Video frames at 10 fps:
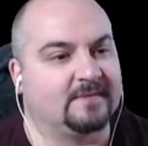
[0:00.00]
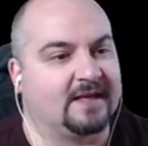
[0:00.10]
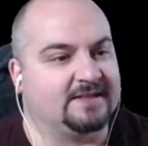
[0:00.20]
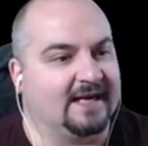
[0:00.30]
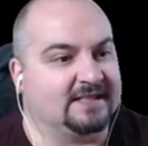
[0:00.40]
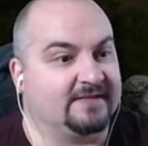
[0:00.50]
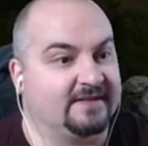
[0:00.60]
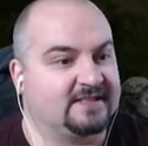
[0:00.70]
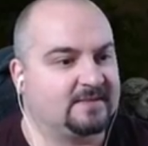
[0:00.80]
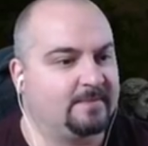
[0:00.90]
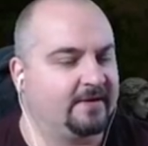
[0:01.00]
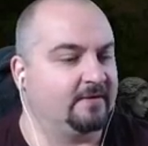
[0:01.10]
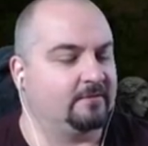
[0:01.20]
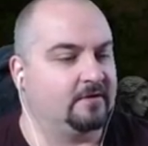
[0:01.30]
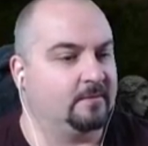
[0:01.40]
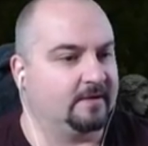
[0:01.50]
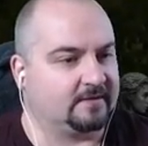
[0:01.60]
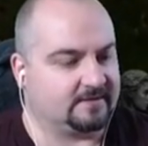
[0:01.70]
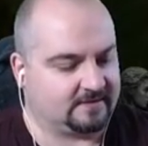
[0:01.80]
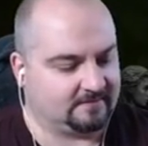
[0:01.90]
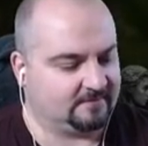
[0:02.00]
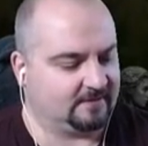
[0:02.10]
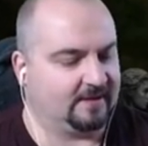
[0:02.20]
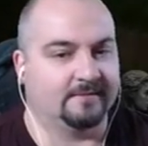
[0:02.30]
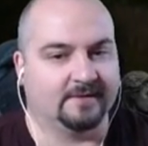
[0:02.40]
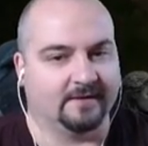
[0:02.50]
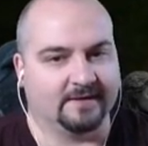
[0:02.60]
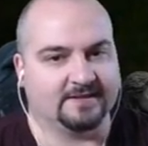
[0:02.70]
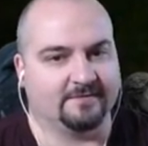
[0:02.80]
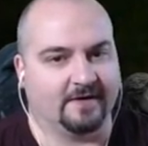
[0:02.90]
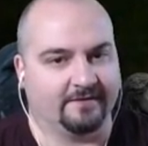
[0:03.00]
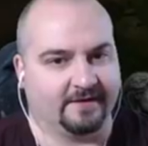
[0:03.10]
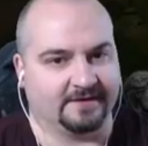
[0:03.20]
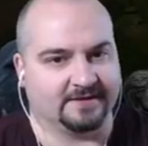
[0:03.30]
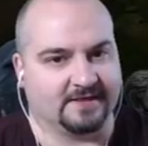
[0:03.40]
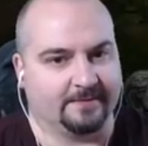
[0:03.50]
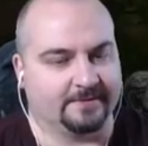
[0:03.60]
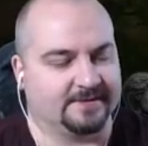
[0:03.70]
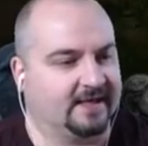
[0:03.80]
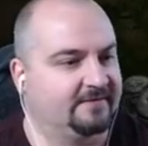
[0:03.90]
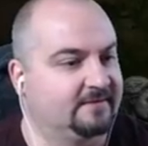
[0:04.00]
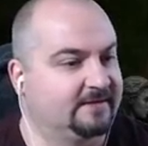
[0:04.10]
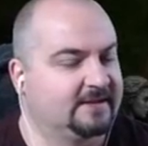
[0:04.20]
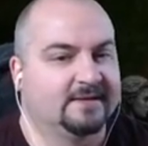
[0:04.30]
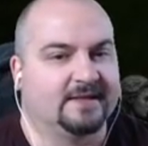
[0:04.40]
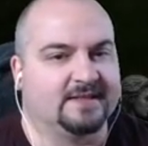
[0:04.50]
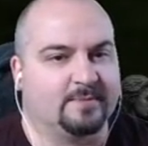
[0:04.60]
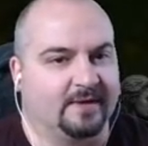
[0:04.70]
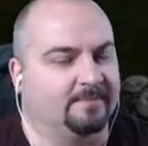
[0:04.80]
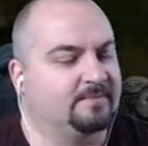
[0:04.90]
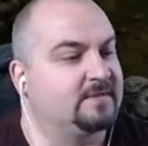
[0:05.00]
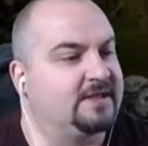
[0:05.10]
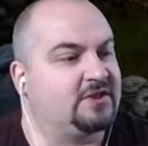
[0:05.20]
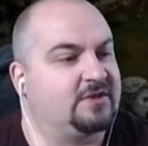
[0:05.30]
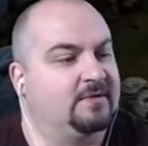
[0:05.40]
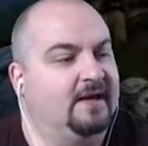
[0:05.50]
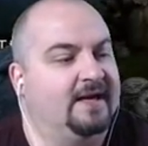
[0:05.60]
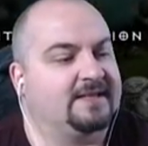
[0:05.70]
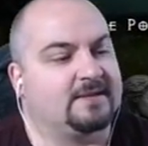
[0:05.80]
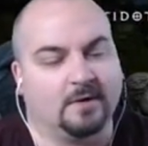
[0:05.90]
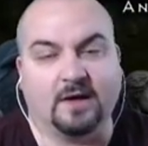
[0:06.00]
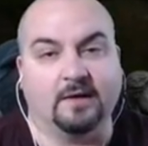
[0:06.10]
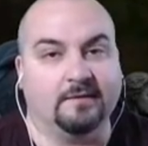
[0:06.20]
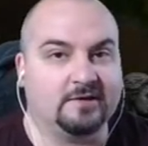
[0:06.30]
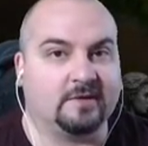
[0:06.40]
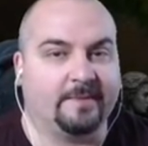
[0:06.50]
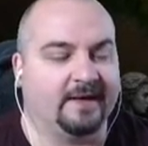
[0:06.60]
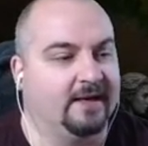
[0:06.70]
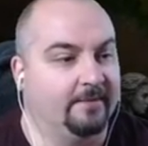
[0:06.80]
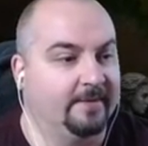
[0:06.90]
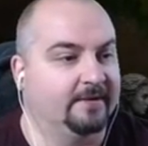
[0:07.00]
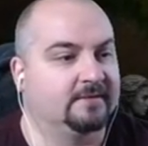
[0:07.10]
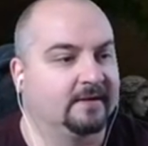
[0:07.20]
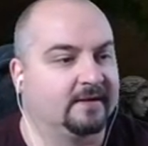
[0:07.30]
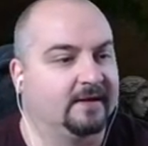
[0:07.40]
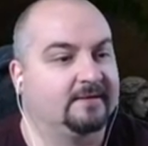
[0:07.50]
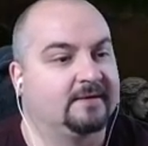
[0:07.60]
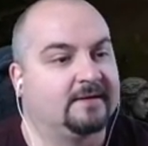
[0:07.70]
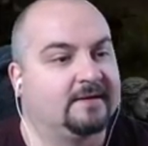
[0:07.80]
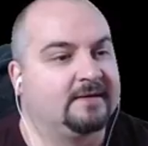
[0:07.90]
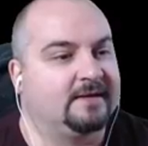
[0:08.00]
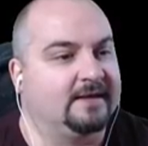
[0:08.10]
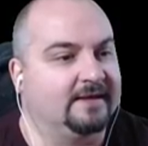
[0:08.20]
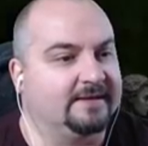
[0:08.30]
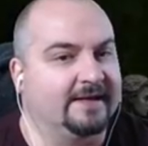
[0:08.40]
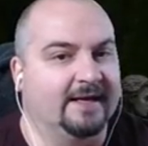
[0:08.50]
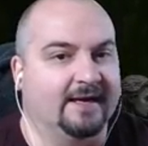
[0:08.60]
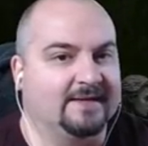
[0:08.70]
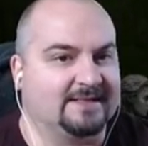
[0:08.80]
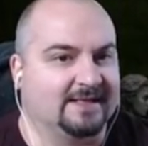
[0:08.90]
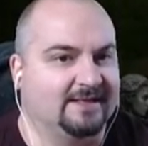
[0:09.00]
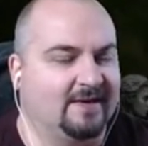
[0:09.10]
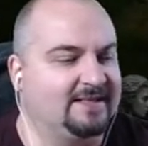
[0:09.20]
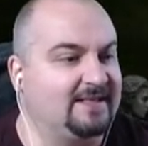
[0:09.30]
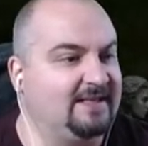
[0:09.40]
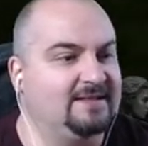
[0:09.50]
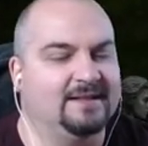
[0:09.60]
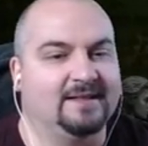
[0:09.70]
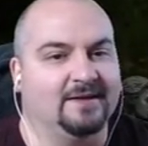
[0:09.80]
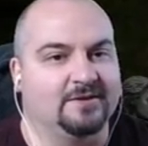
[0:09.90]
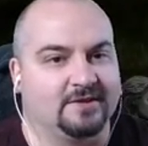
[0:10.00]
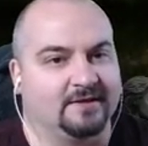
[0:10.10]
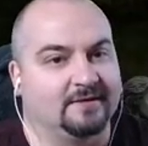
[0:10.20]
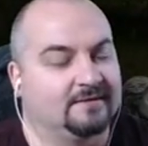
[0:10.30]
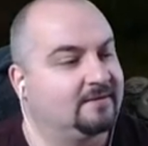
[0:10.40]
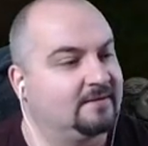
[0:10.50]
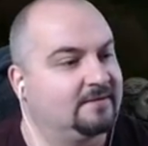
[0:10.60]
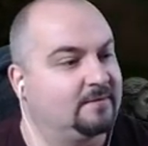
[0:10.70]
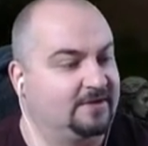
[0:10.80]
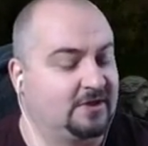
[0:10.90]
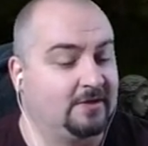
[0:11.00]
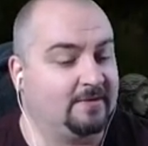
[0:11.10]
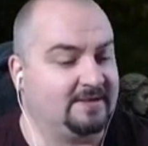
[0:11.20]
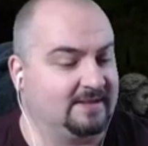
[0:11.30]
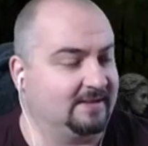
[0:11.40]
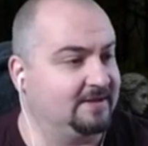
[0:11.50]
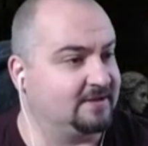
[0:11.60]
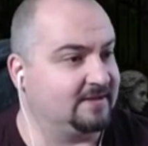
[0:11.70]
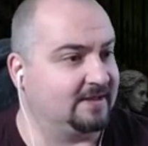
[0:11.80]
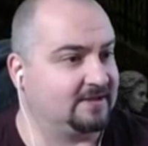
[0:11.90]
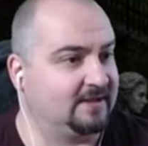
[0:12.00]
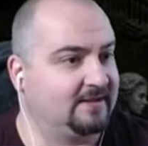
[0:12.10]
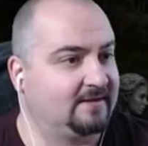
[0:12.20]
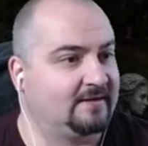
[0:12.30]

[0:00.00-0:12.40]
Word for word: And to activate Spirit Rune Word, because you know, it's very, very desirable to have. It's brilliant. This shield, guys, will only drop in Hell mode, okay? And there's a nice, easy dungeon, well, 2 easy dungeons, actually,